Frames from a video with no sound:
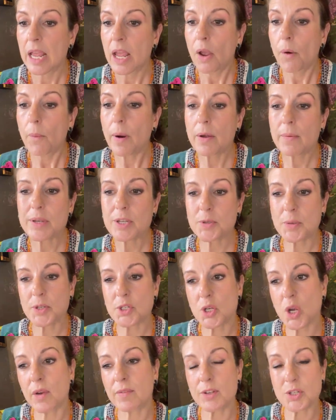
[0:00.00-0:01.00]
When we
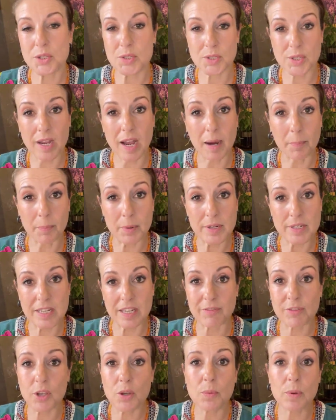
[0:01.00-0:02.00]
switch over to Cyprus,
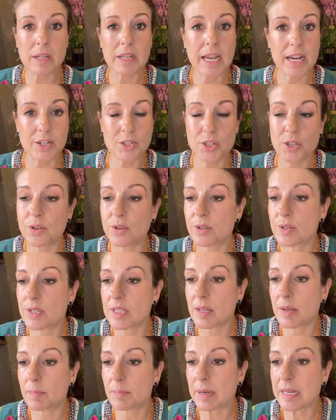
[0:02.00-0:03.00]
if you would like to use
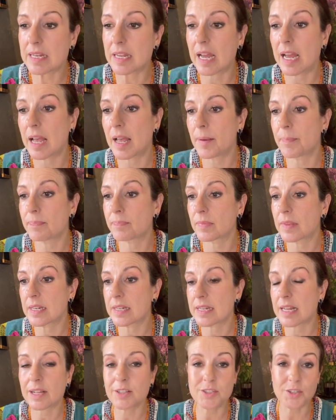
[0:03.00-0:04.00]
the
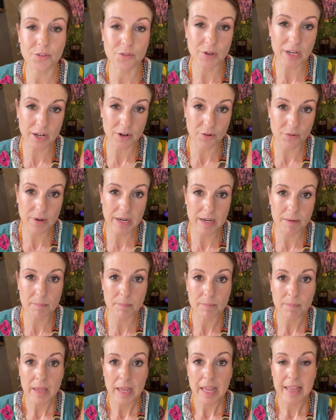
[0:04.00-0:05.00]

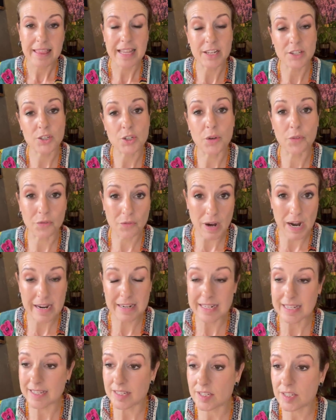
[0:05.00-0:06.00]
Delta-3-carene that you
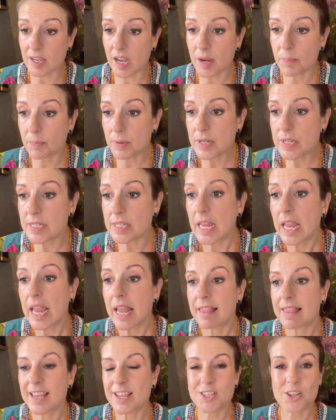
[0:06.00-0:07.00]
find in Cyprus,
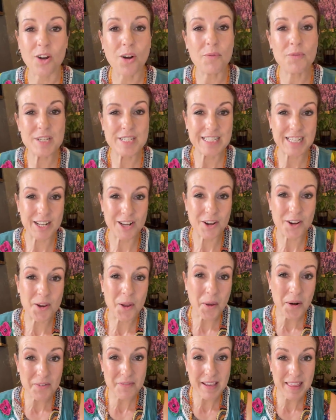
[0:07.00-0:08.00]
there's obviously a
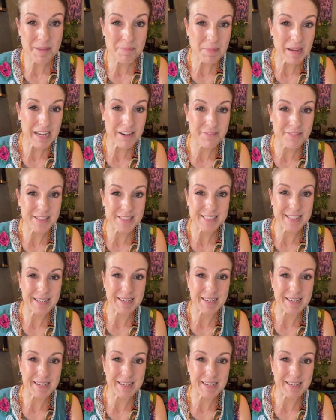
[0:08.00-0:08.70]
lot of other benefits that